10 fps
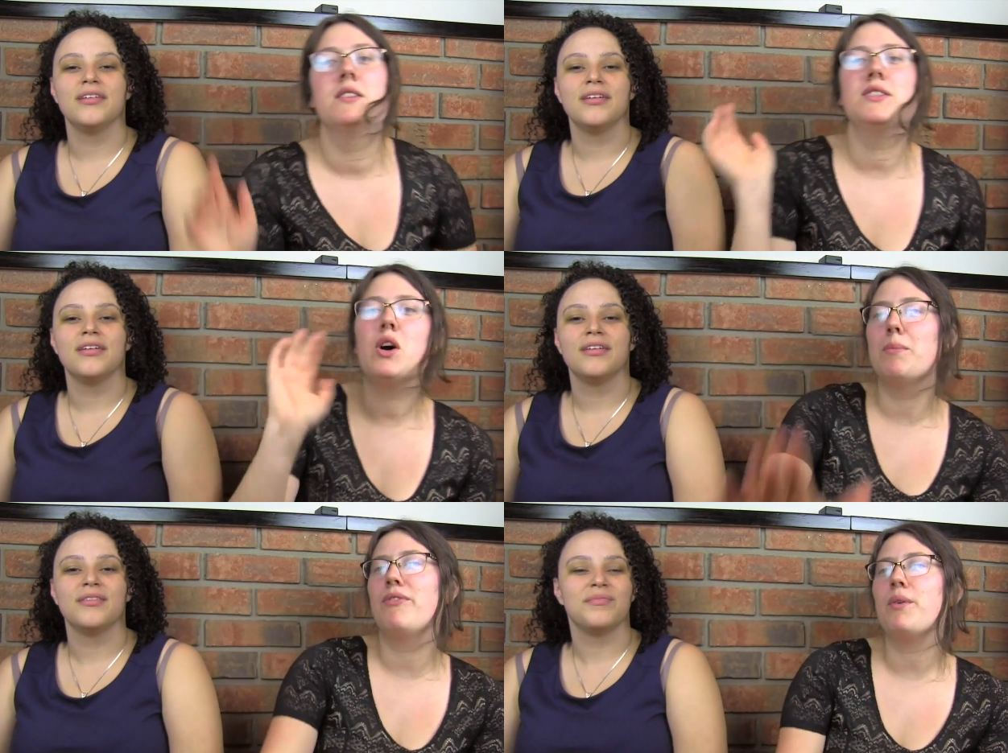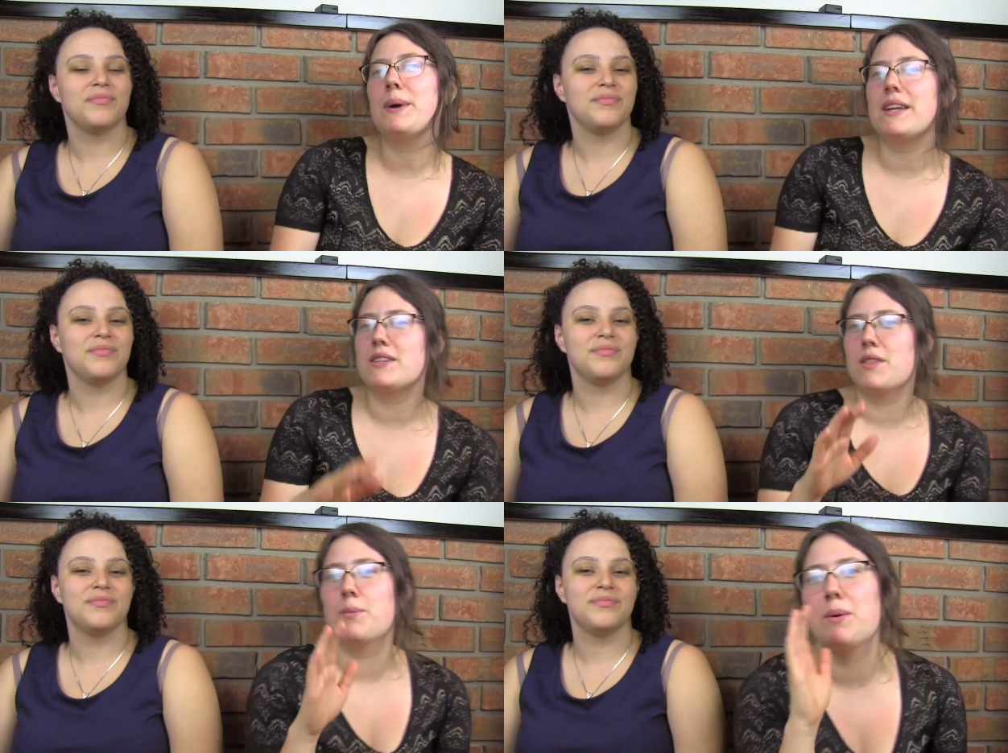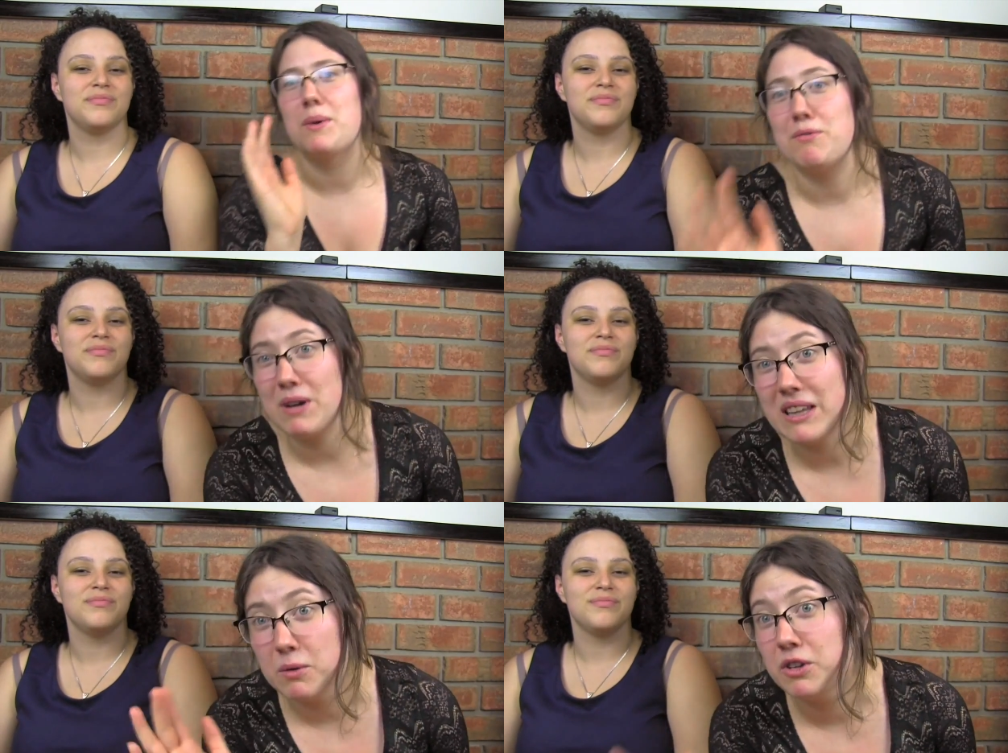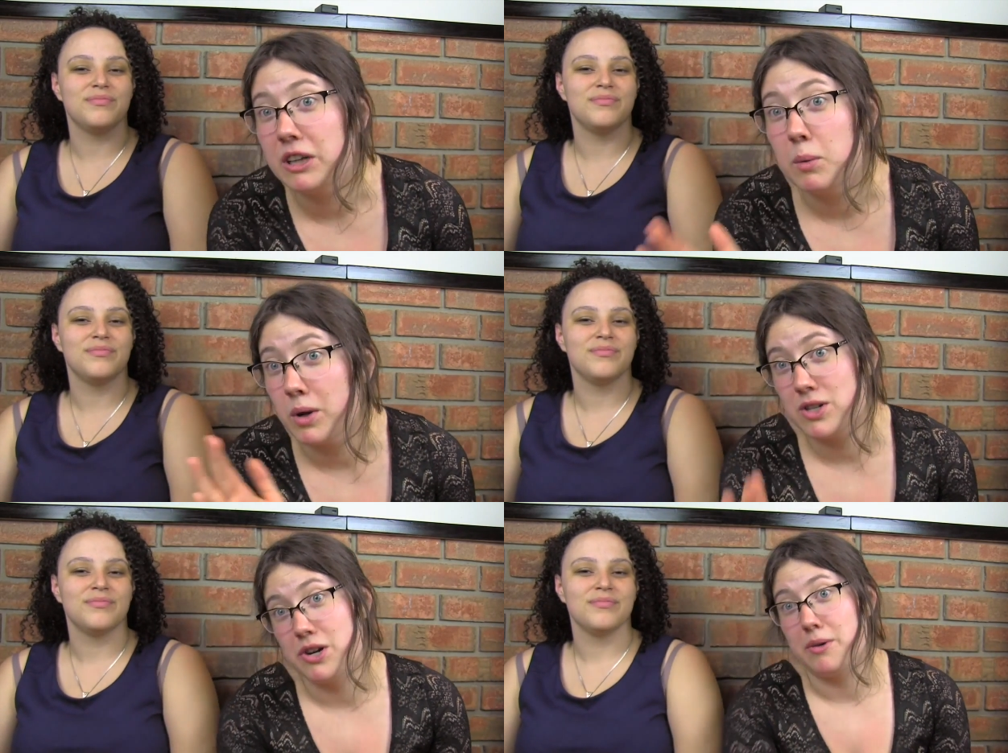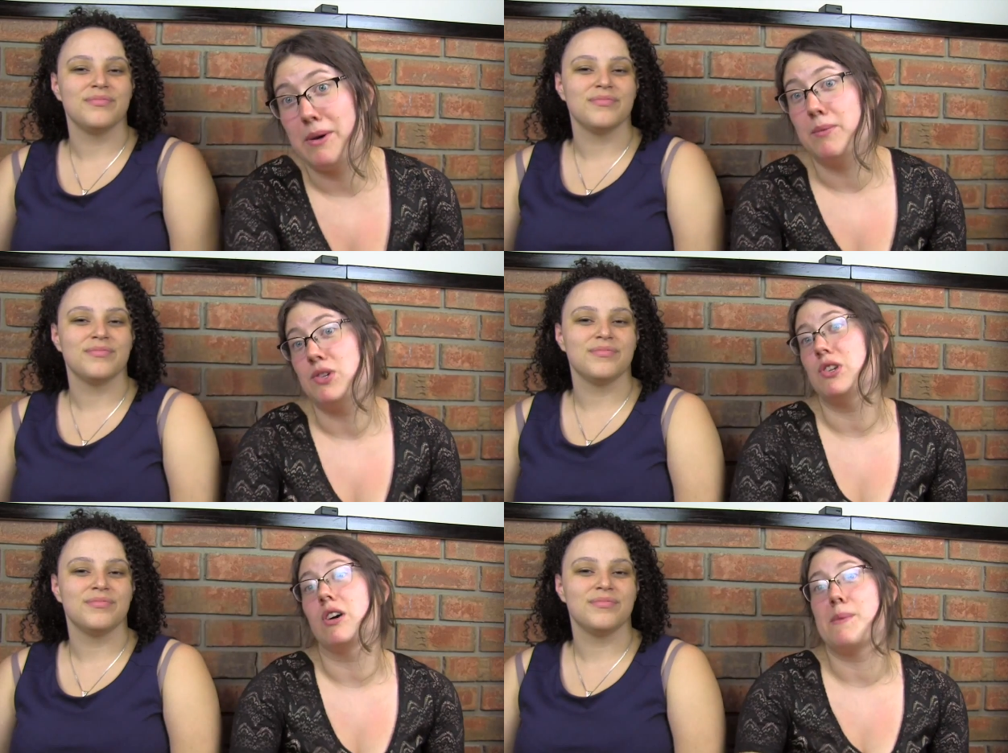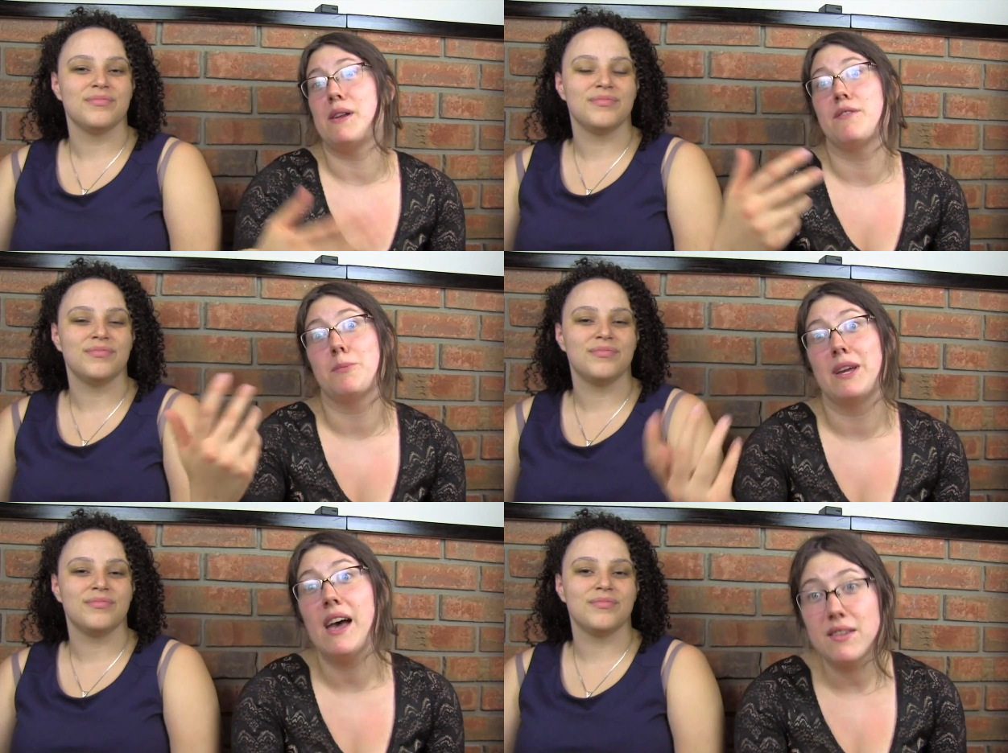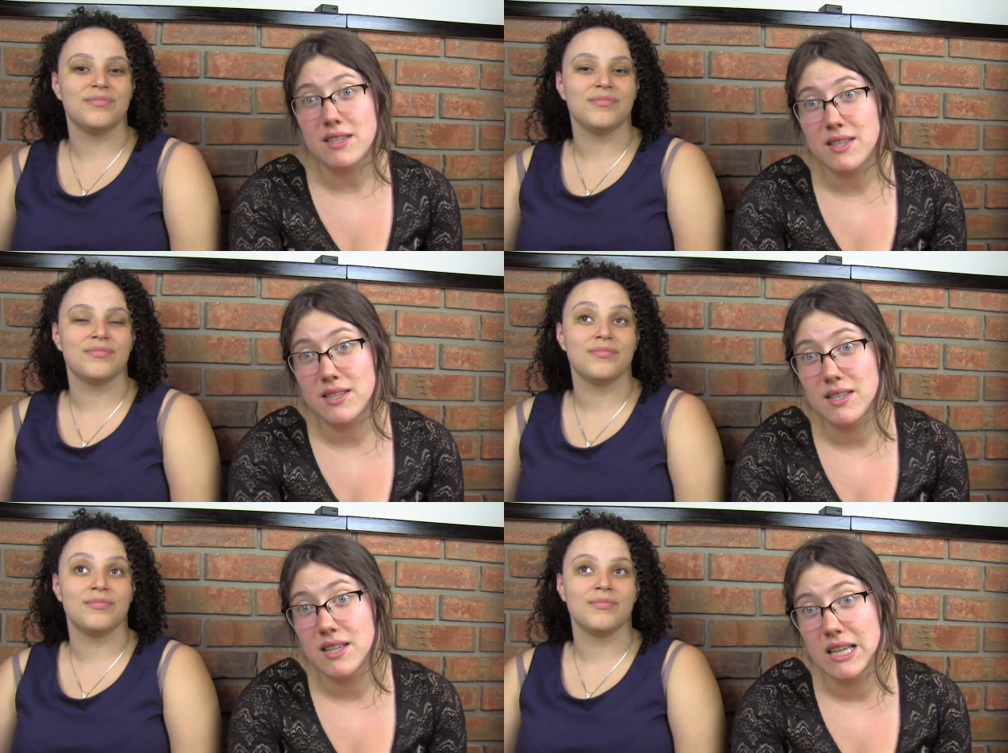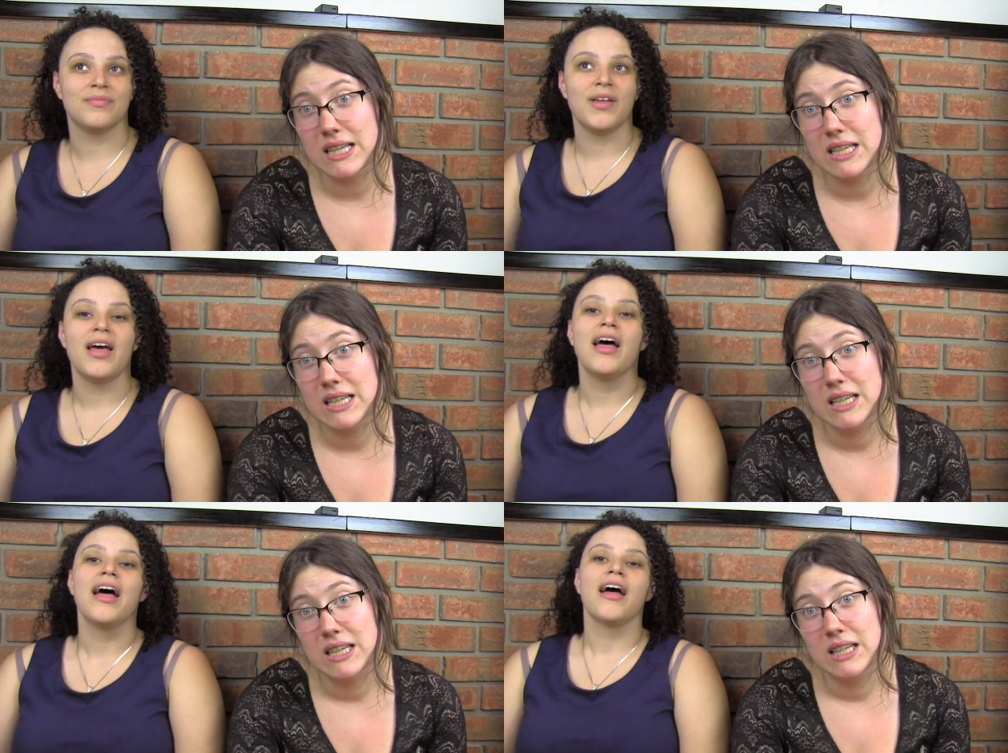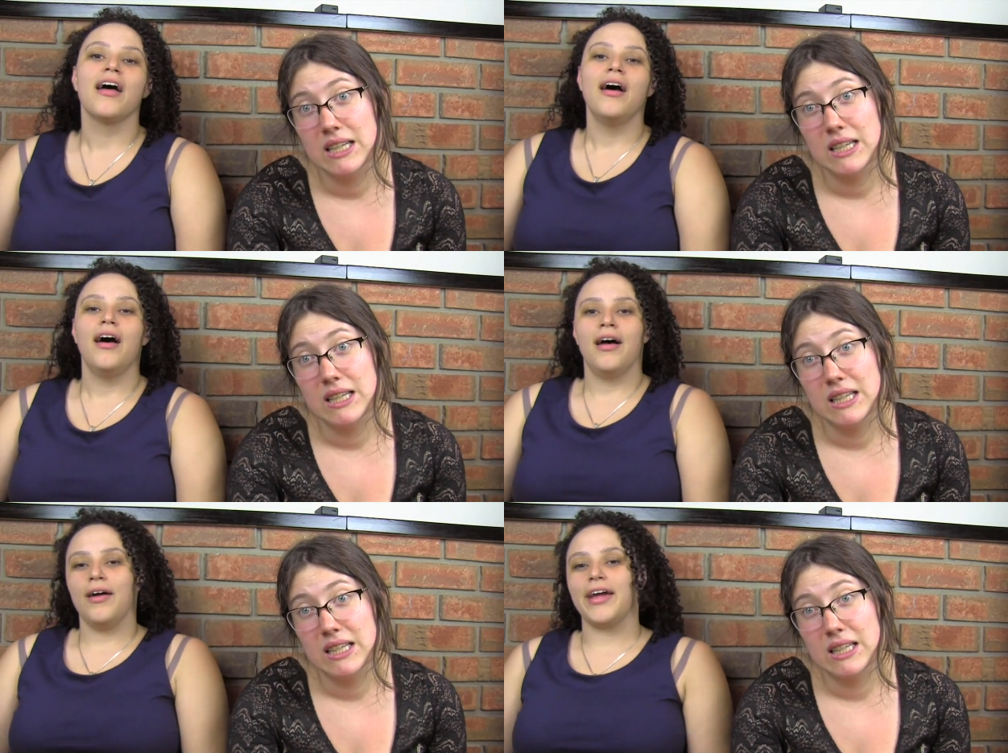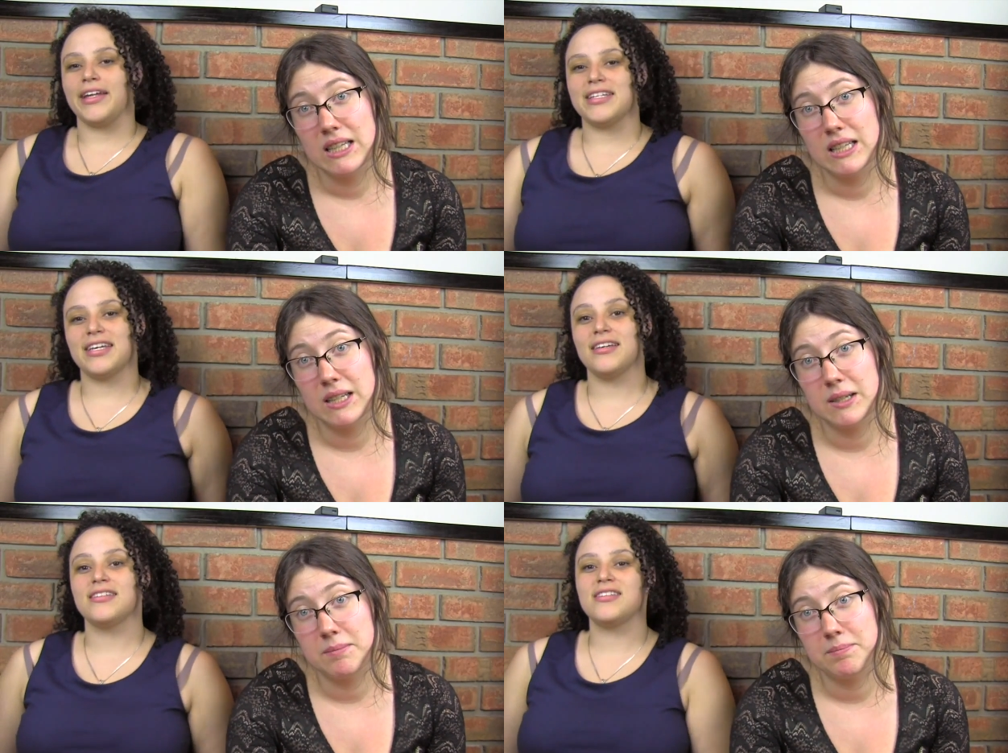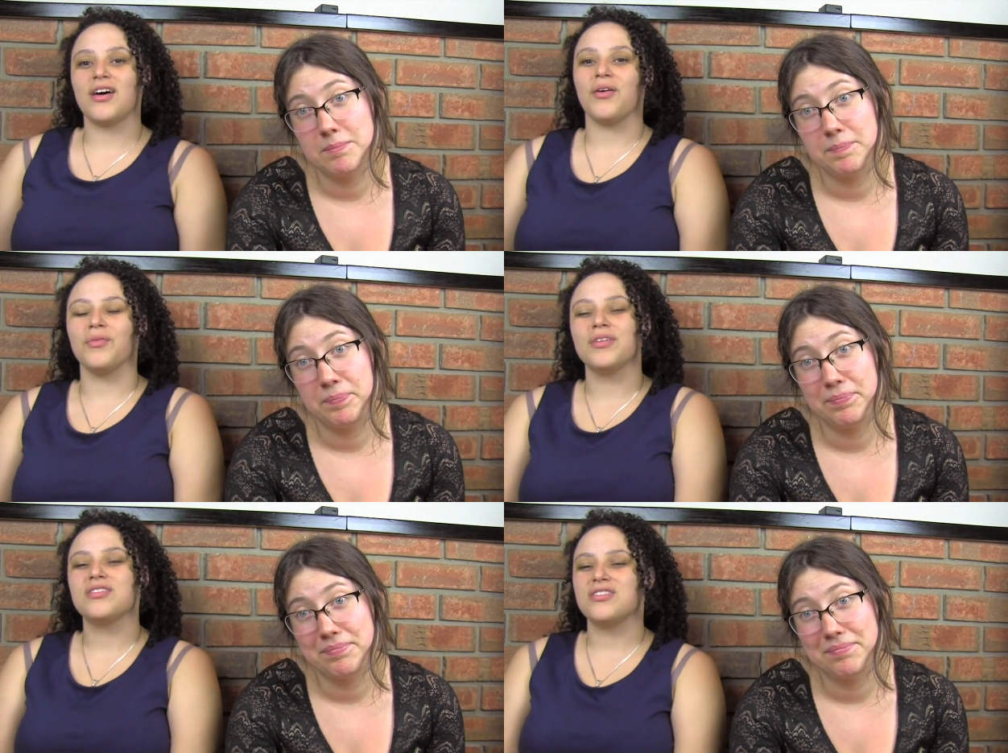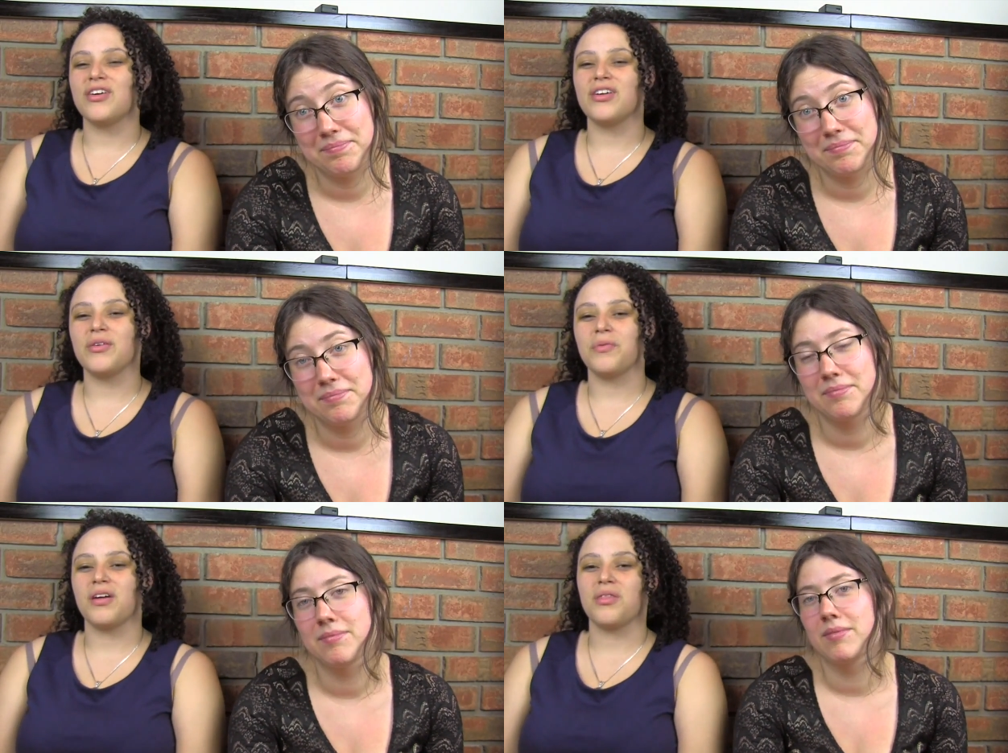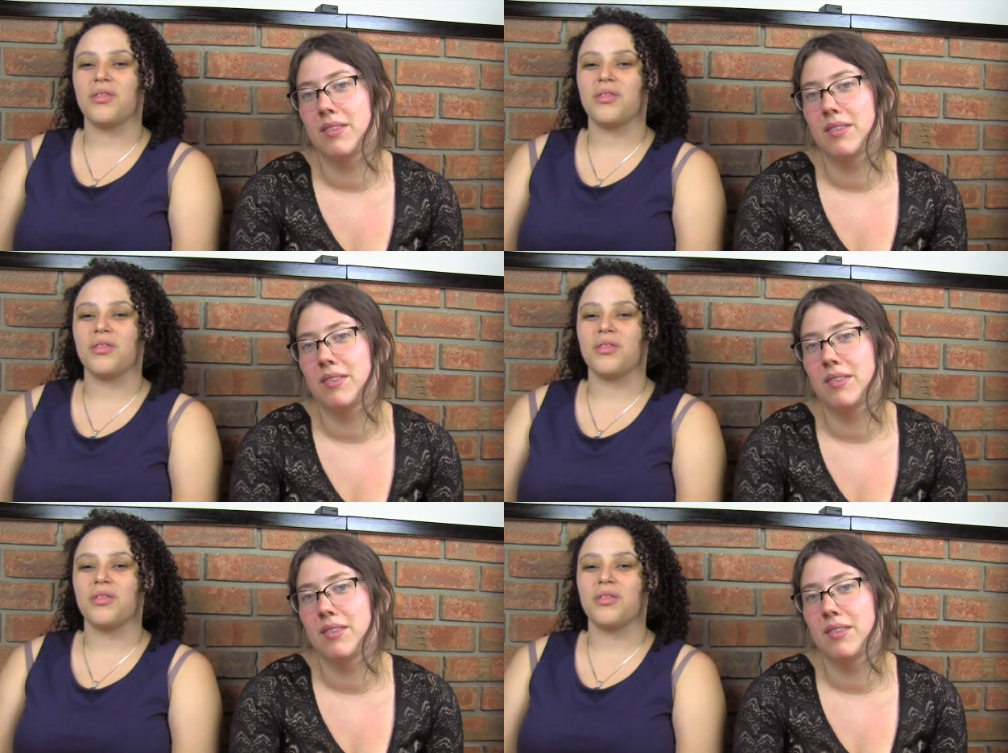Speaker 1: So before we get to the what we really, really want to talk about, we should talk about everybody else.
Speaker 2: Alright, so starting with